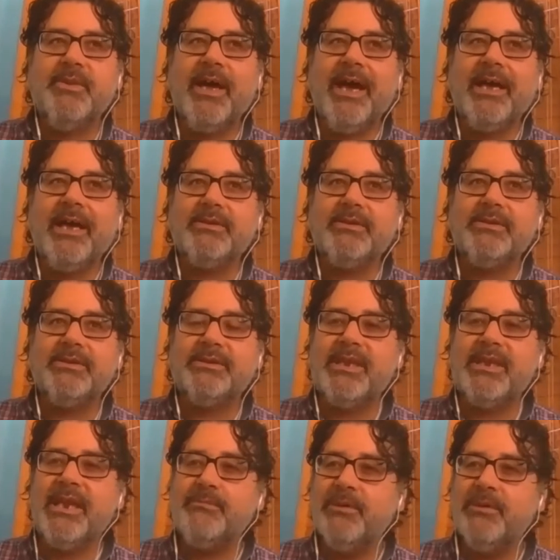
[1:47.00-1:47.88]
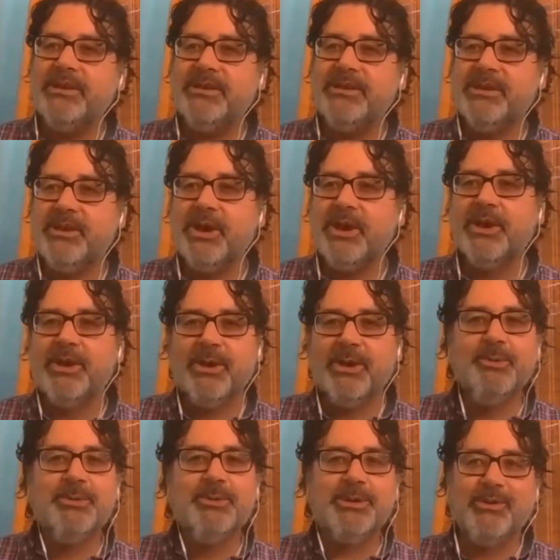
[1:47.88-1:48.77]
that statement is
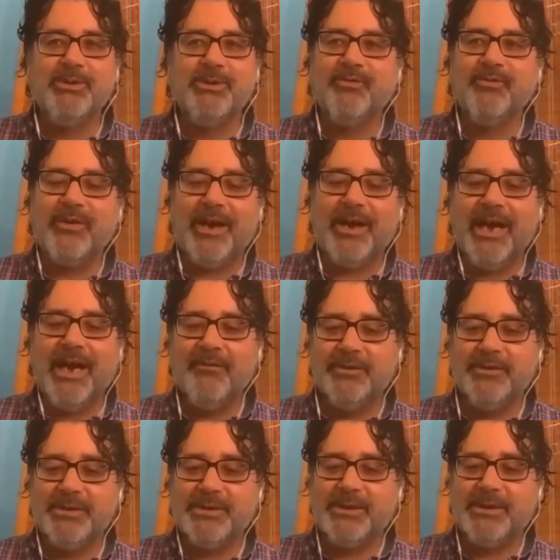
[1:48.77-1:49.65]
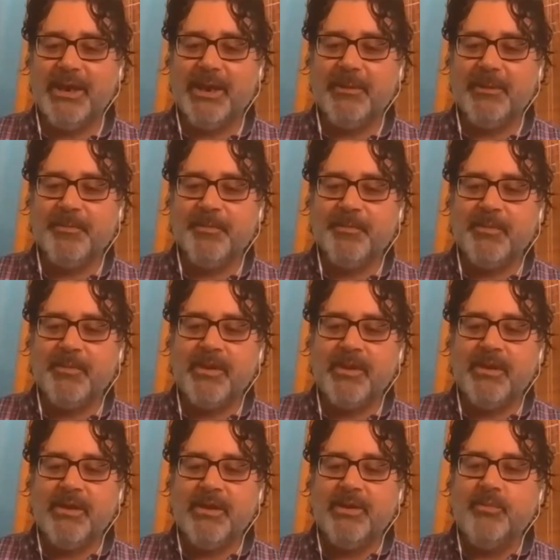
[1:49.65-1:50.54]
inconclusive, I have to say,
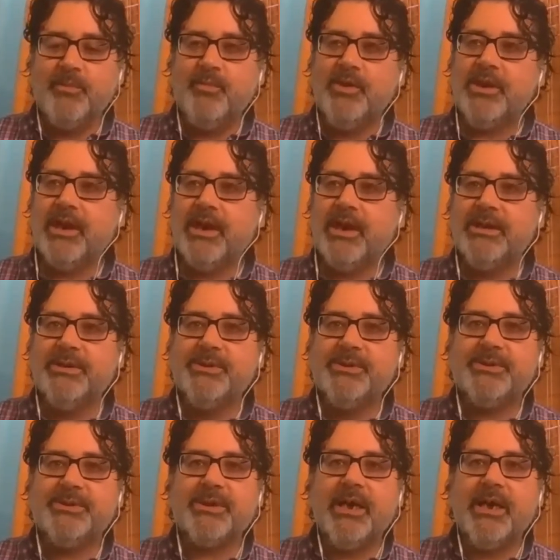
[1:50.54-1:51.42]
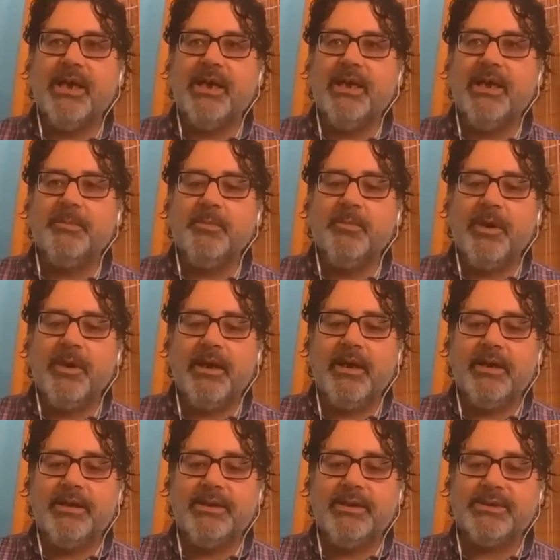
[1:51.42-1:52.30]
because
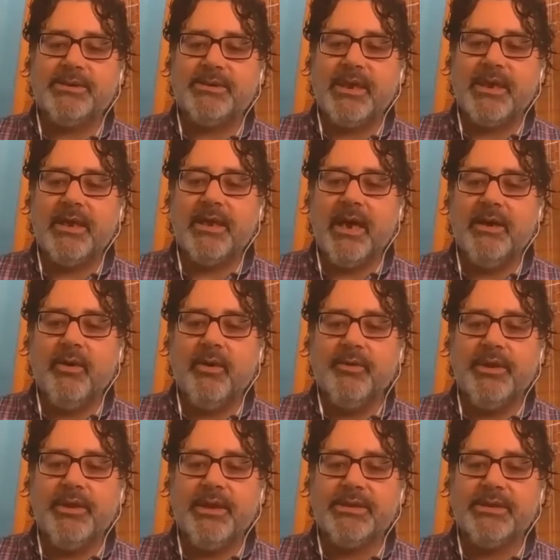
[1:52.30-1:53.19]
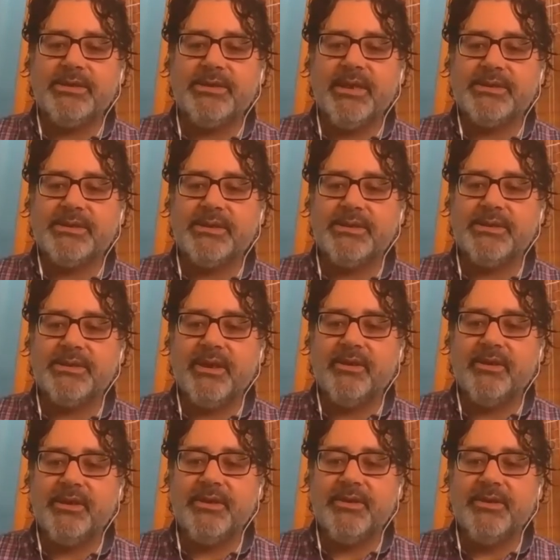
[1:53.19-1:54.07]
I don't think it's
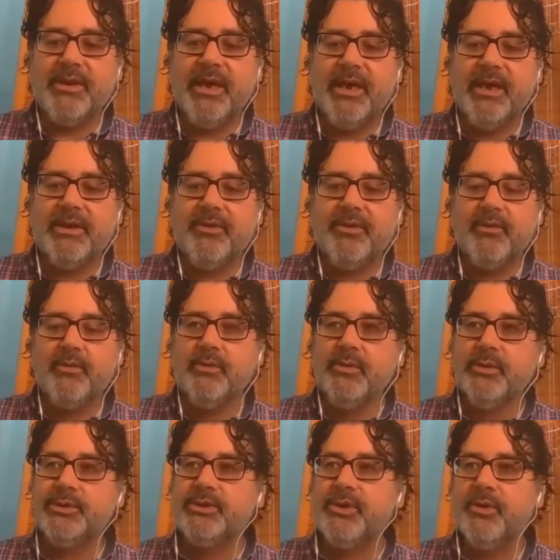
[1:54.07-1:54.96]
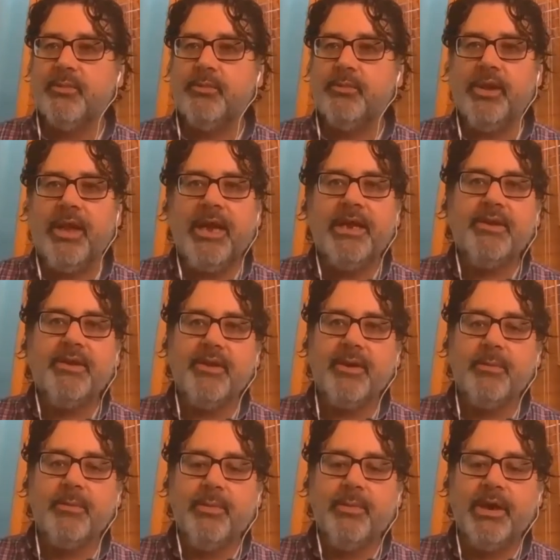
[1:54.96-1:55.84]
necessarily that the rules don't apply to
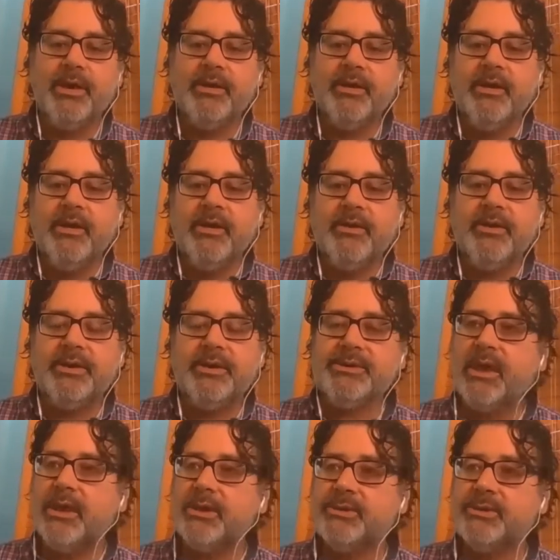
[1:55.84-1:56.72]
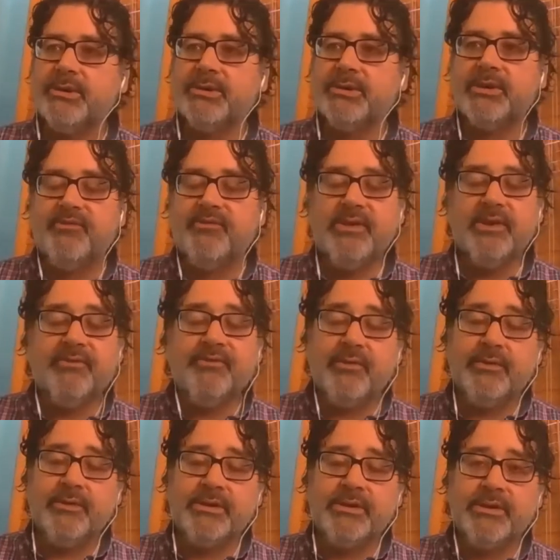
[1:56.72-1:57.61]
them, but there's all sorts of
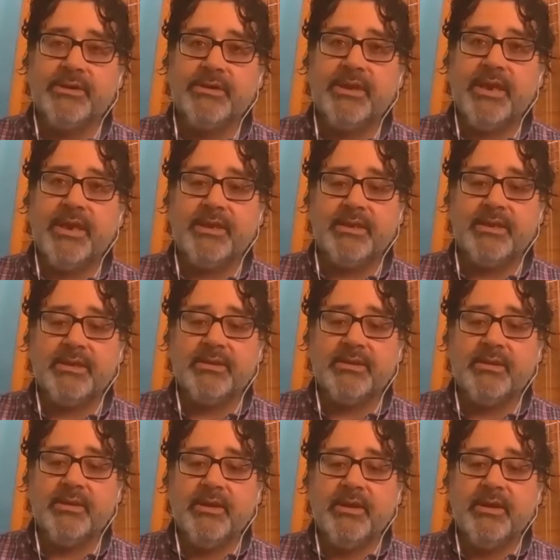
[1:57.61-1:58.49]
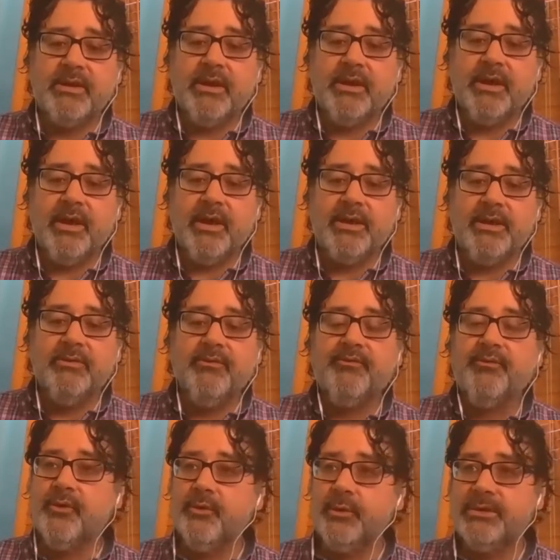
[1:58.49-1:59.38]
differences that can
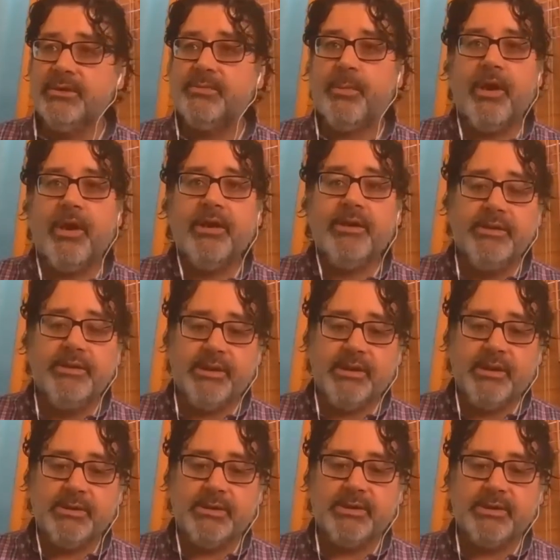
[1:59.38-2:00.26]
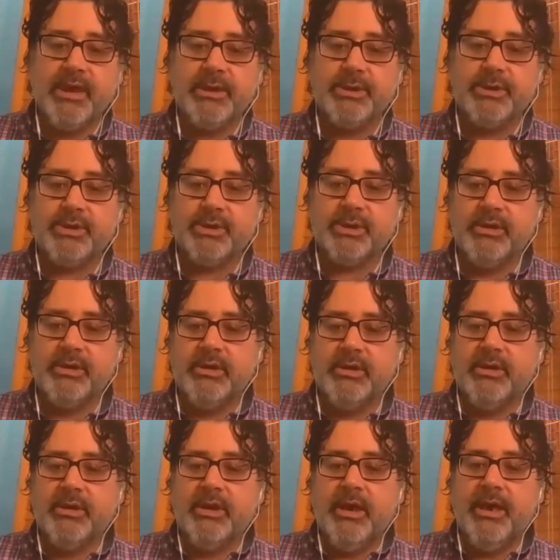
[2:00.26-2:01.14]
influence parenting and such.
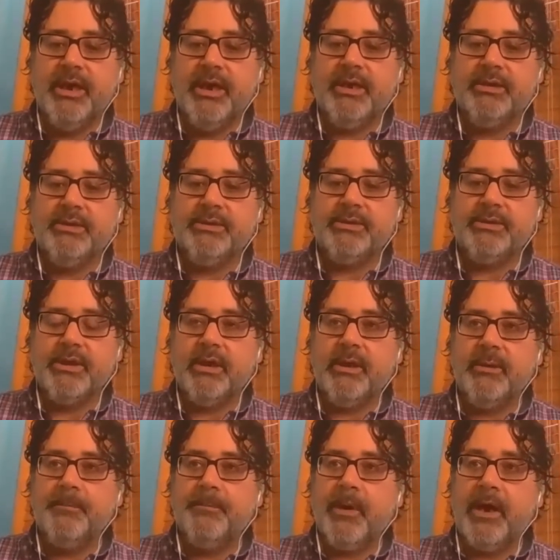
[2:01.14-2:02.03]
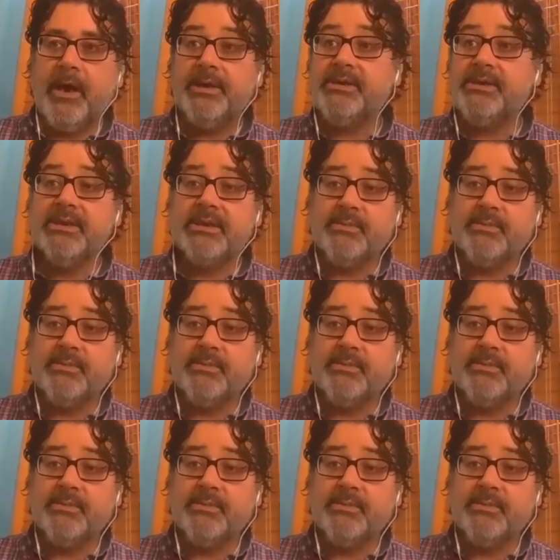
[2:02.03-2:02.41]
And I